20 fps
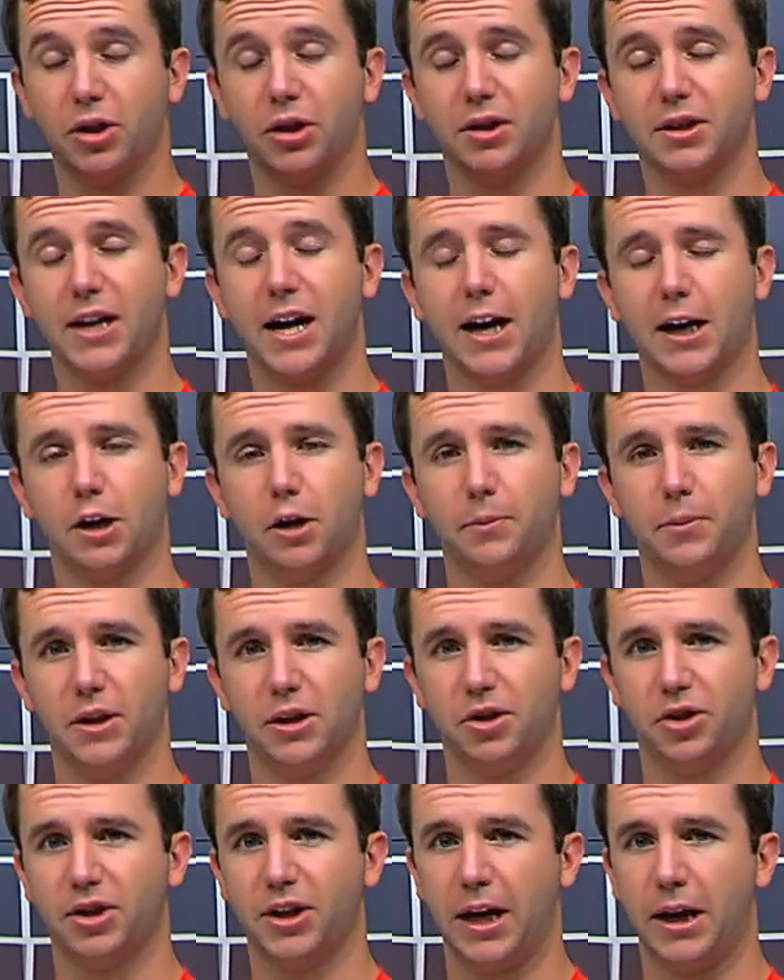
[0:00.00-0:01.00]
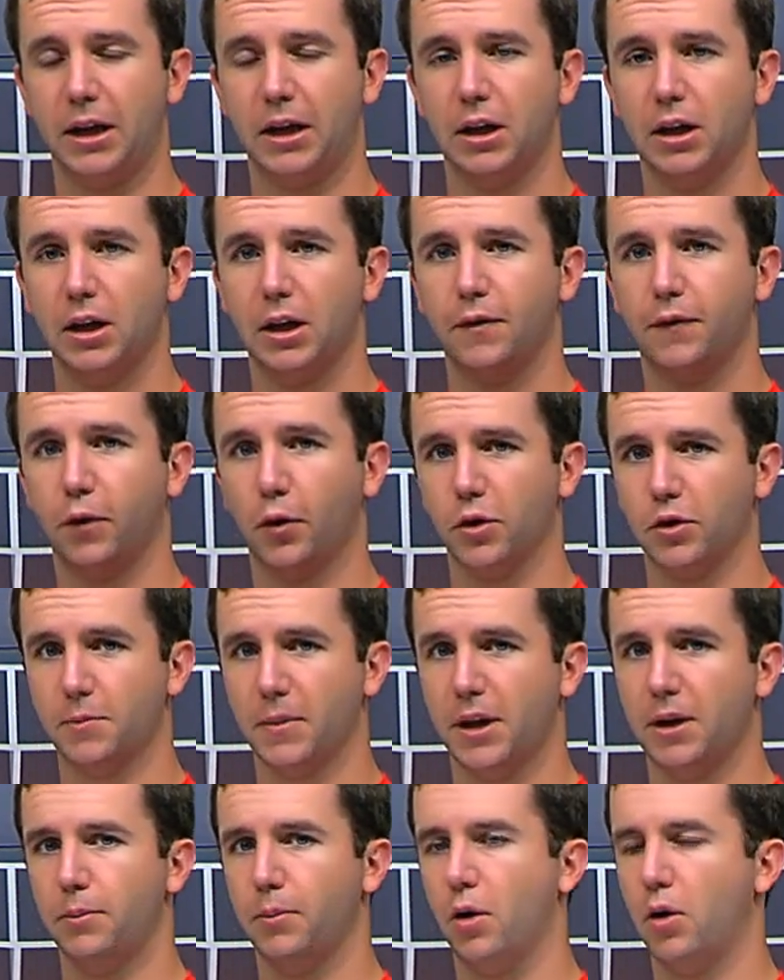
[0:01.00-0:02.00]
he's not going to be as set for as
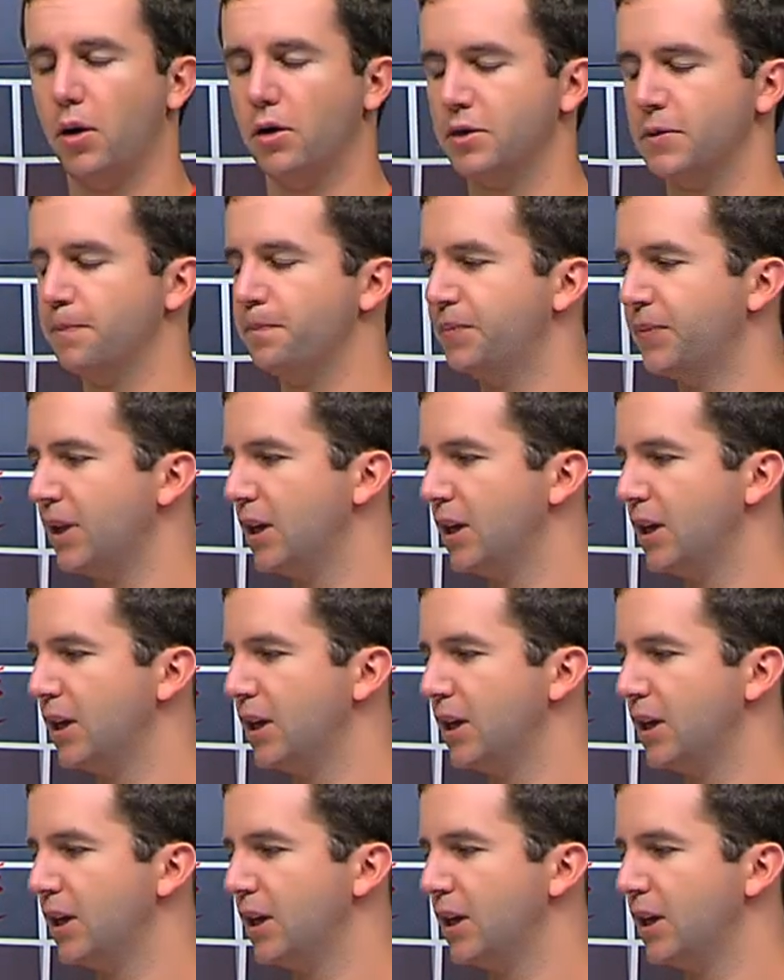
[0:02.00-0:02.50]
many balls.